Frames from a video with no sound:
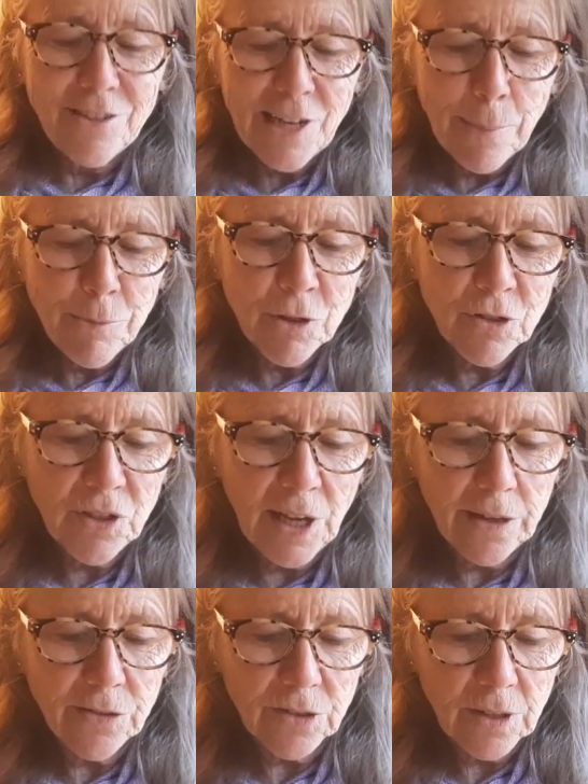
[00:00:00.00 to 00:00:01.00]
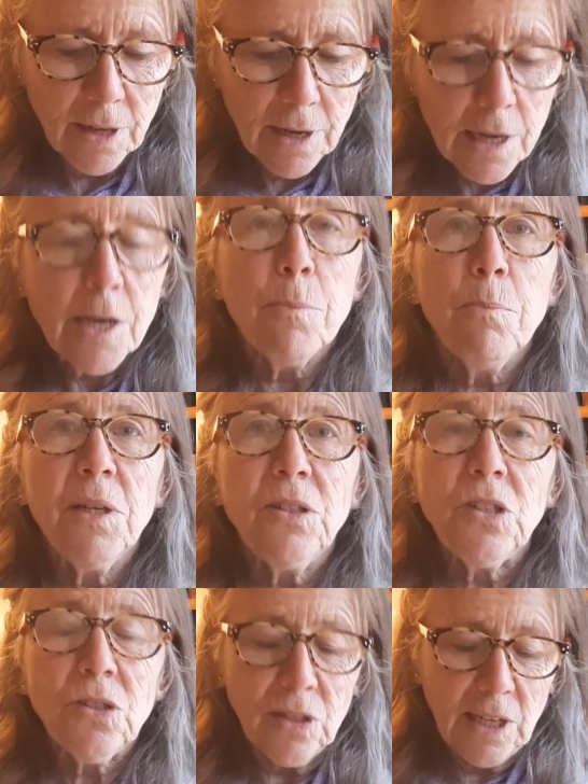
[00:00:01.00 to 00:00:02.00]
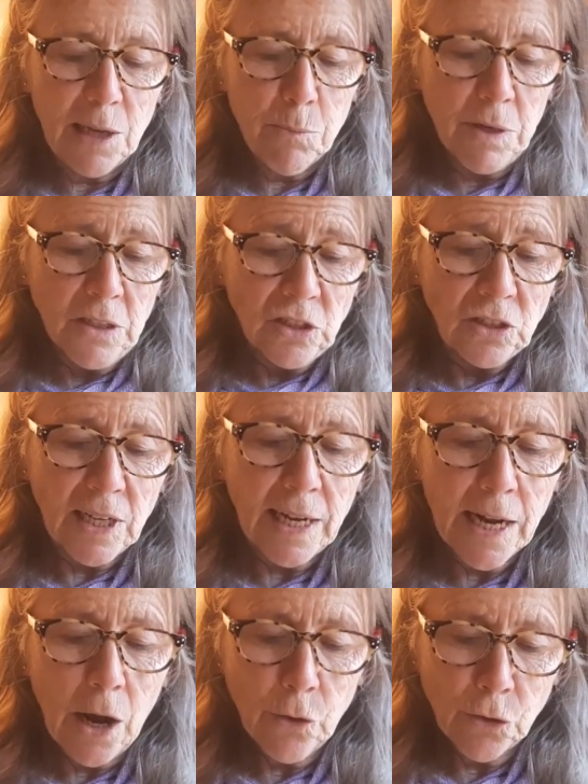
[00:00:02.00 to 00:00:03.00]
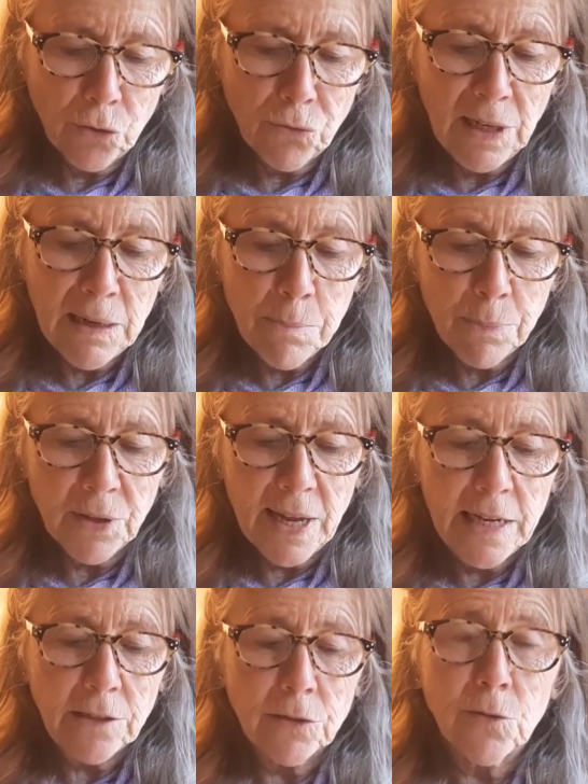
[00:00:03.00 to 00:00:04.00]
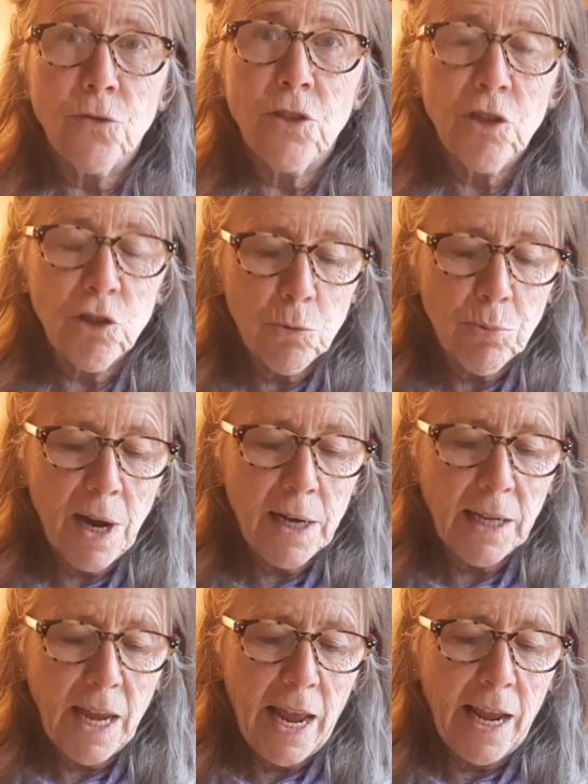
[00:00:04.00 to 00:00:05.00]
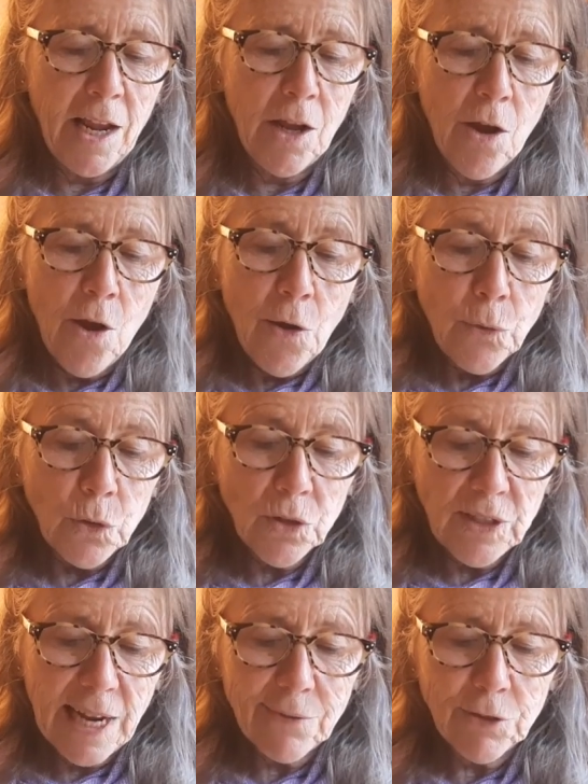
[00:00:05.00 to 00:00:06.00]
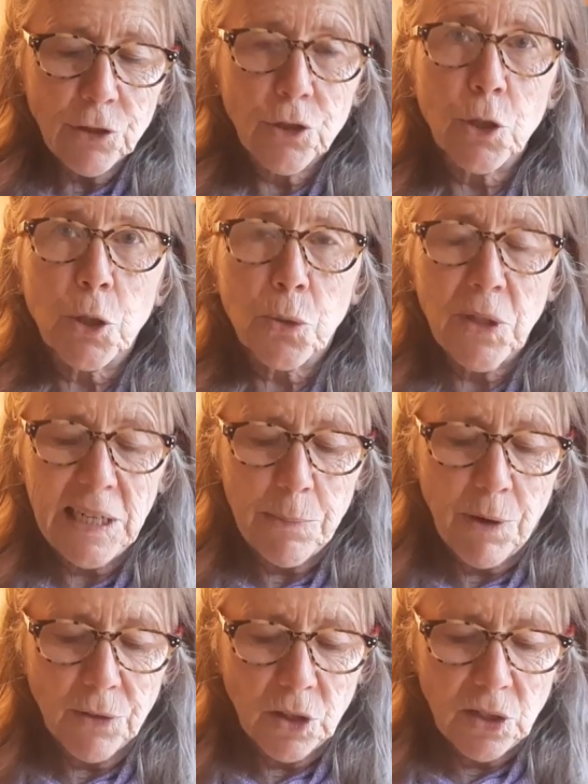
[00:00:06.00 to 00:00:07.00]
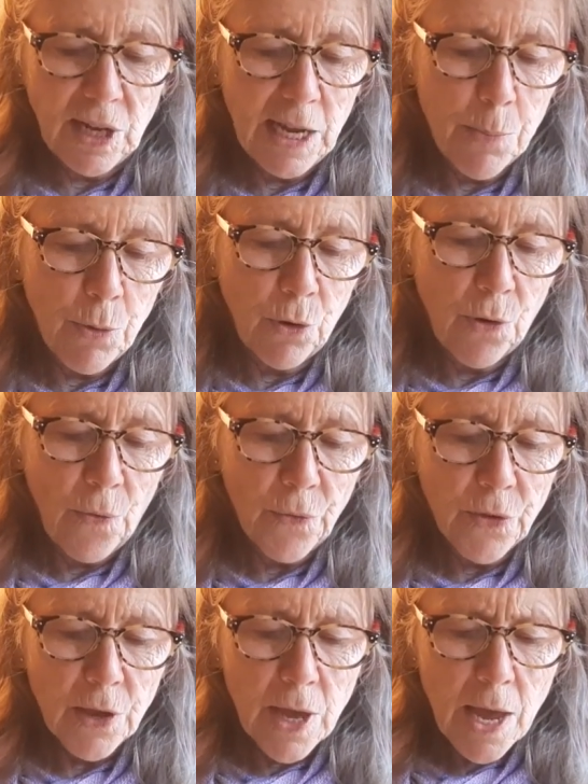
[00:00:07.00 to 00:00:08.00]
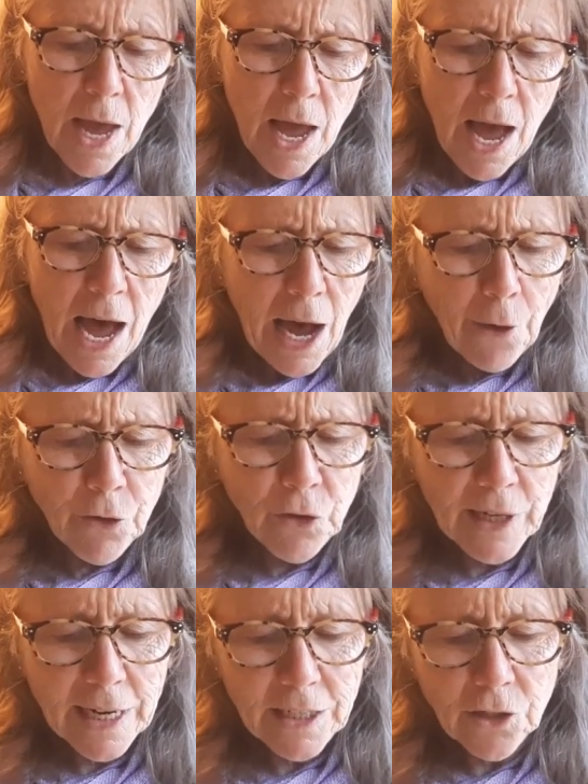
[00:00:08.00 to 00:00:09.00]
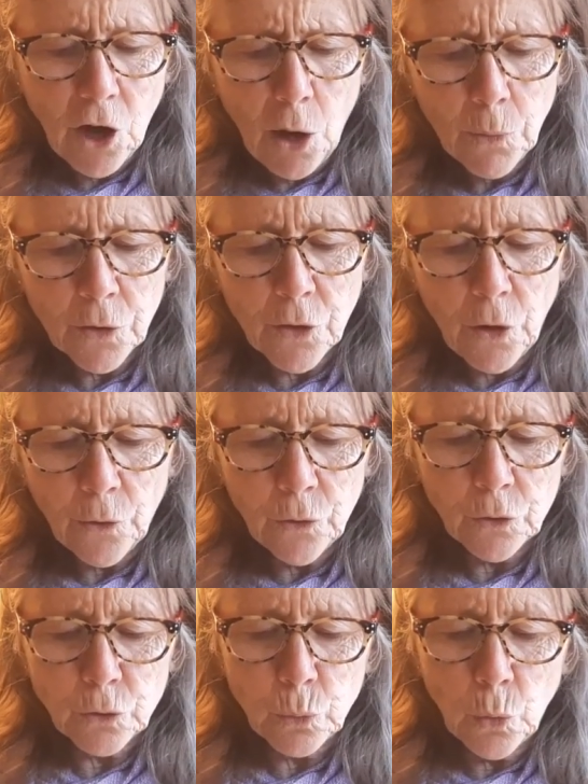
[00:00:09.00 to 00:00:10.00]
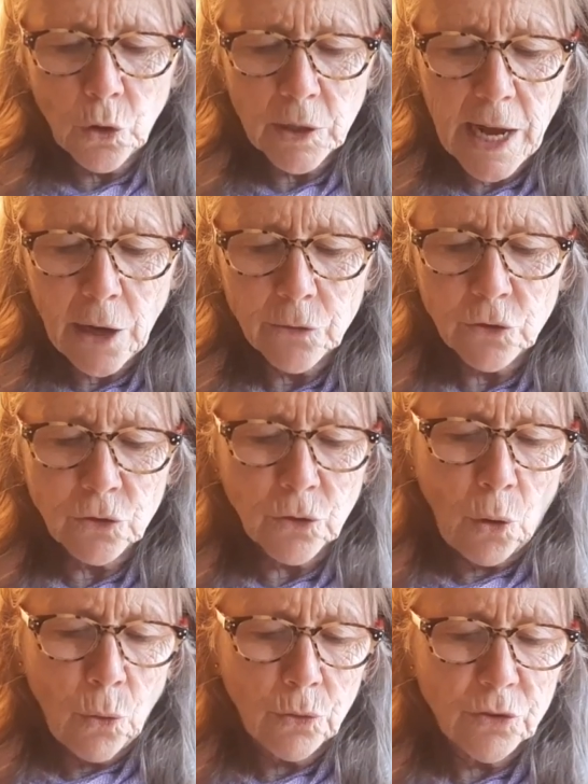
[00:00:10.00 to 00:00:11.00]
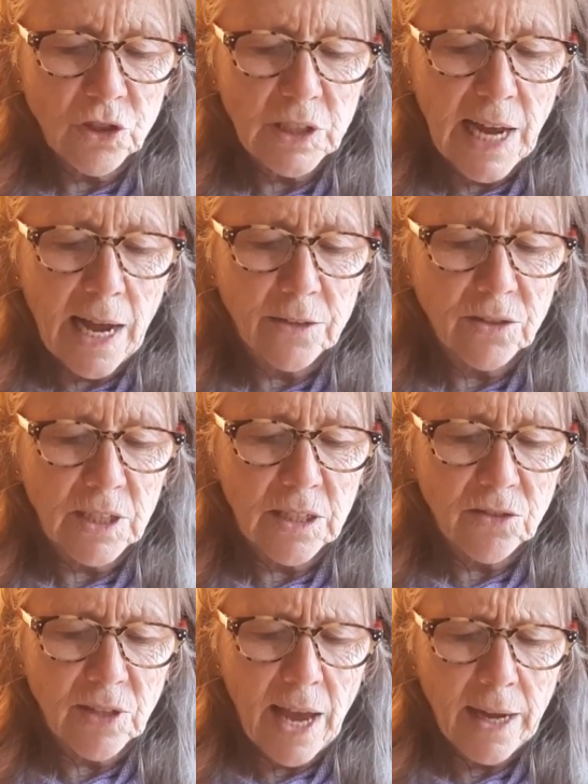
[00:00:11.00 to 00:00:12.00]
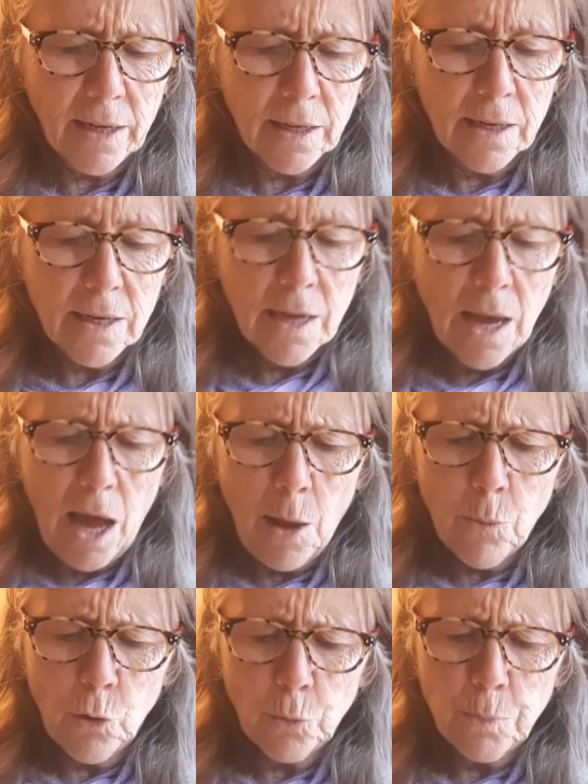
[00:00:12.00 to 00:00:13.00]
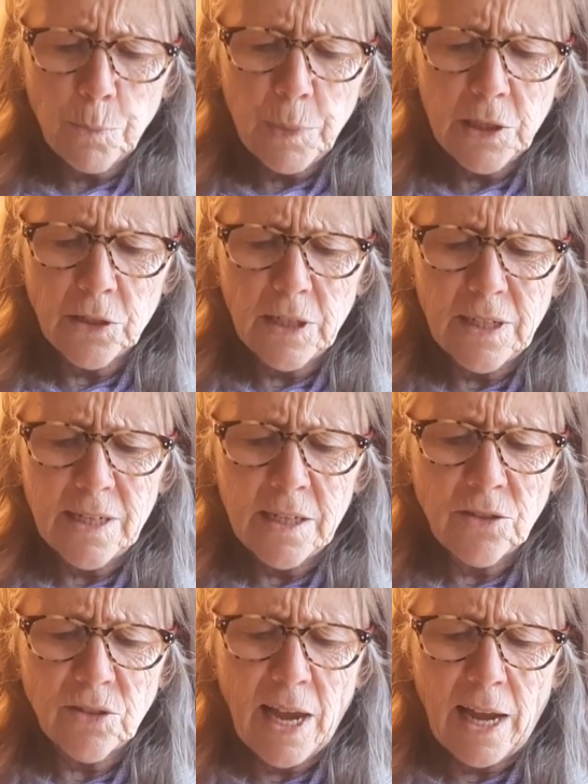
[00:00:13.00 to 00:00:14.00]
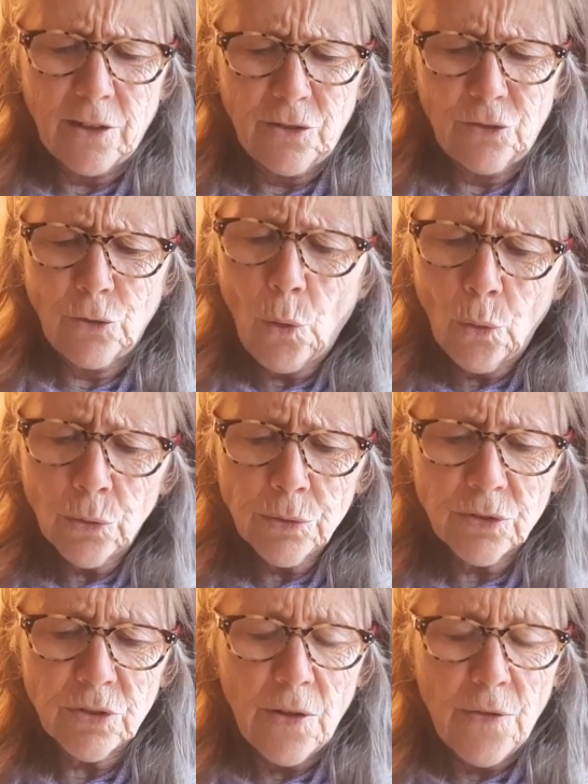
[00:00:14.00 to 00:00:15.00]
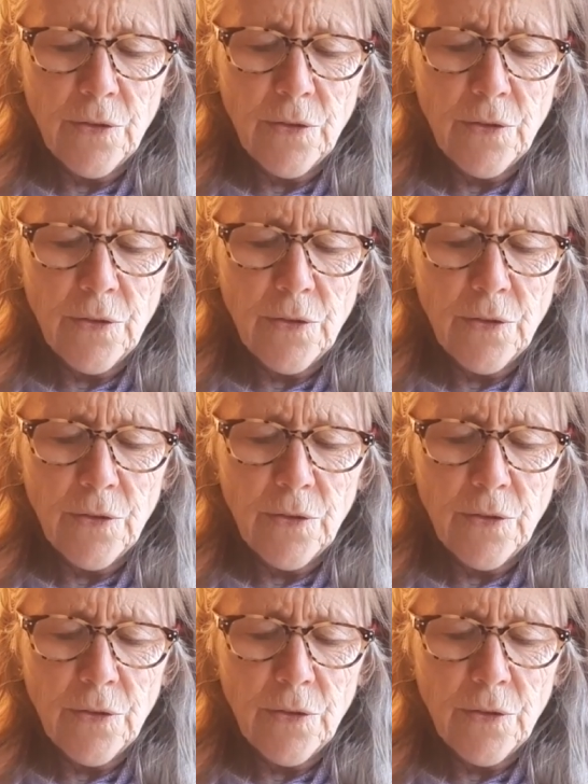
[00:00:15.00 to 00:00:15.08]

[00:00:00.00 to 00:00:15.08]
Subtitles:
Chapter 6. Mrs. Gummidge set out 3 plates of gingerbread cake with Devonshire cream on the table. "How are you getting on with all those worn-out soles?" she asked Izaak. Humboldt peered at Izaak. "Soles?"